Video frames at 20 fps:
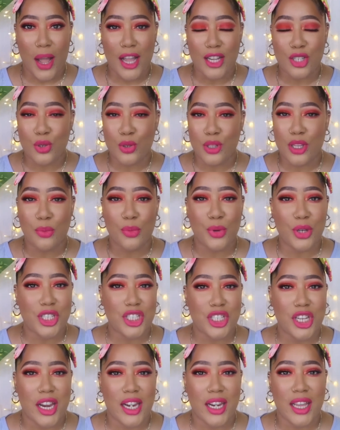i truly
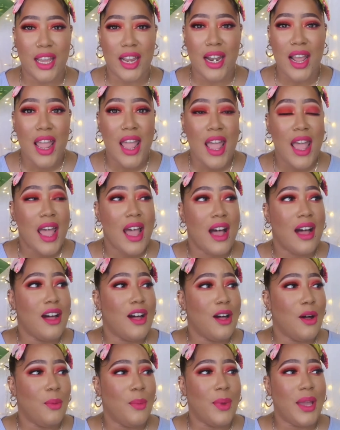appreciate it
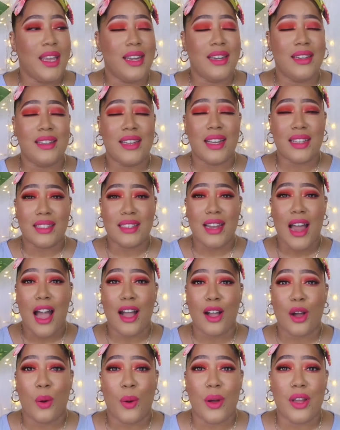um, it does
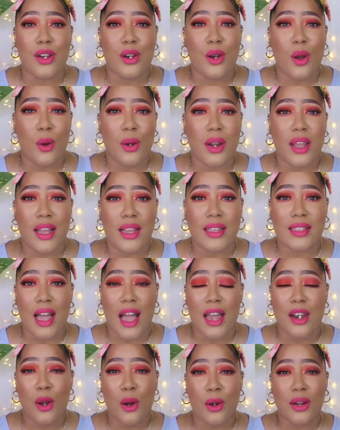not go unnoticed
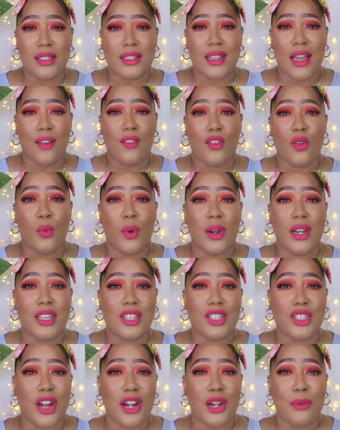i noticed that everyone
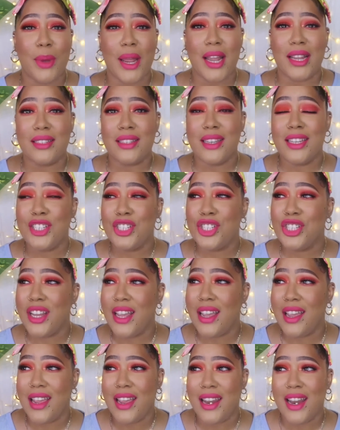is starting to pay
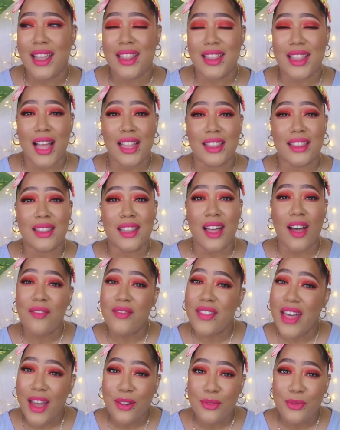attention and i love
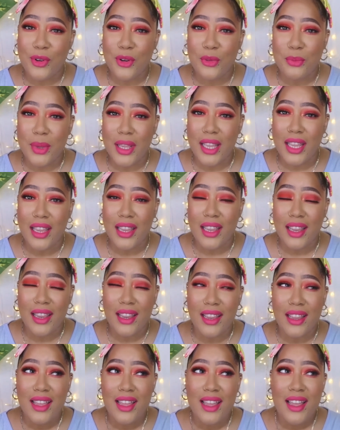that for
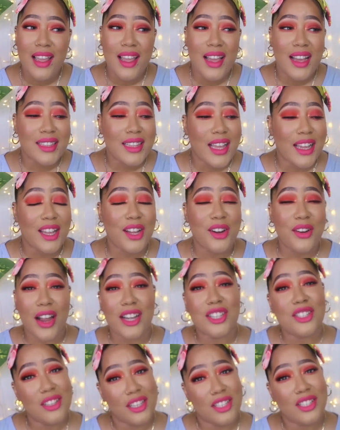me like
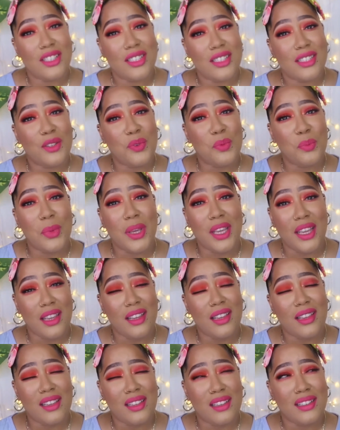congratulations to
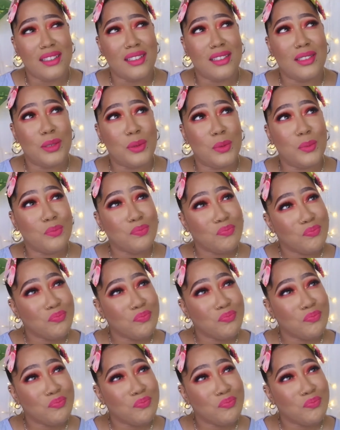me